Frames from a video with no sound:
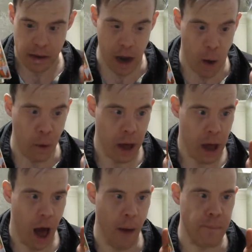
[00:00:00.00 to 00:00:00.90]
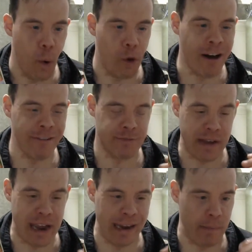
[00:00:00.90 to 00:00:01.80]
a bowl of
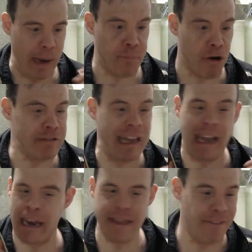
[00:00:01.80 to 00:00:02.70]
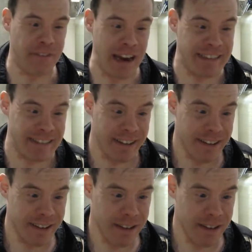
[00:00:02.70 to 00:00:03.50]
spaghetti and meatballs in the face?